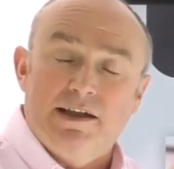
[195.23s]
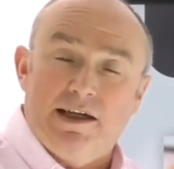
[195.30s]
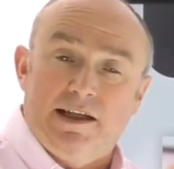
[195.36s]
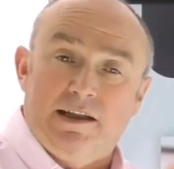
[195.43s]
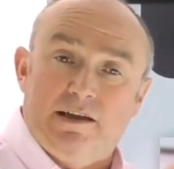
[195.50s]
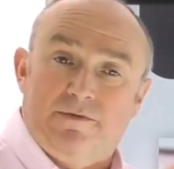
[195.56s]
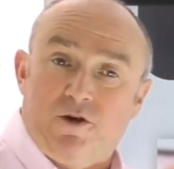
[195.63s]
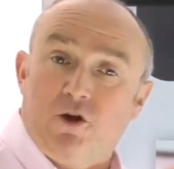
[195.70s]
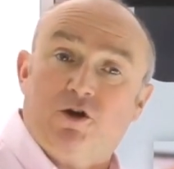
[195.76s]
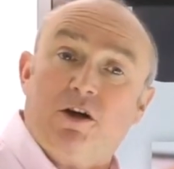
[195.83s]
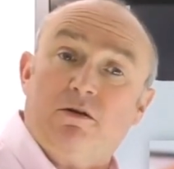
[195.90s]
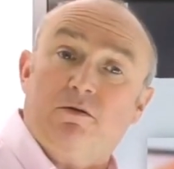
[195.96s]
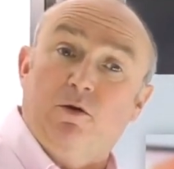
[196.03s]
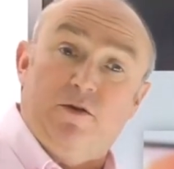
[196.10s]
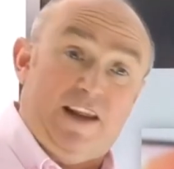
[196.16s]
in the
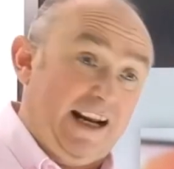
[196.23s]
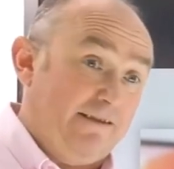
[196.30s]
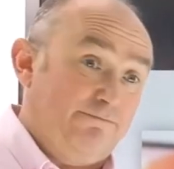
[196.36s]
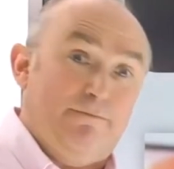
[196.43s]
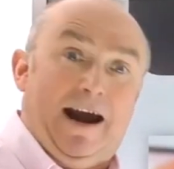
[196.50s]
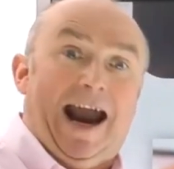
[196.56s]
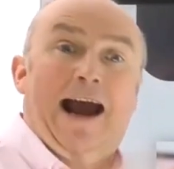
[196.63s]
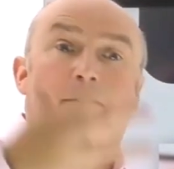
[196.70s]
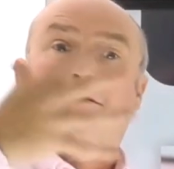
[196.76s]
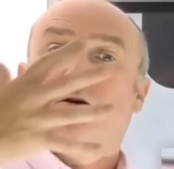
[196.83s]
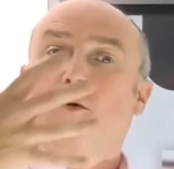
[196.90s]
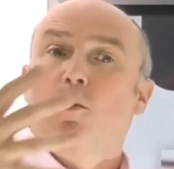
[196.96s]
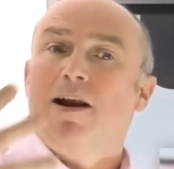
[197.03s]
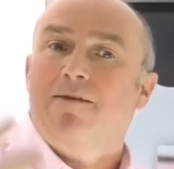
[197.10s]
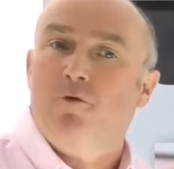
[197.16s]
future, or in the next
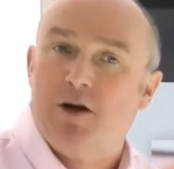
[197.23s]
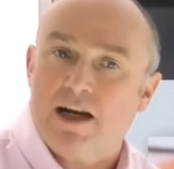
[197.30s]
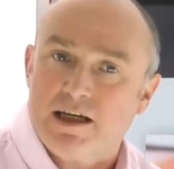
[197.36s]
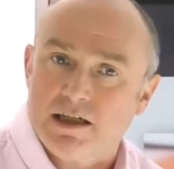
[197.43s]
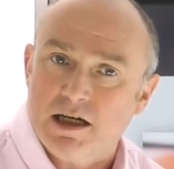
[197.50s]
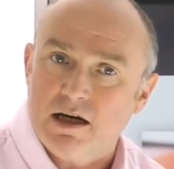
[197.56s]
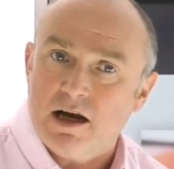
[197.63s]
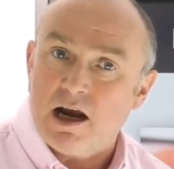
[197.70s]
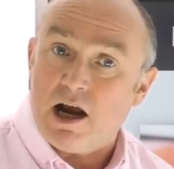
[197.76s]
hour, or whatever it is,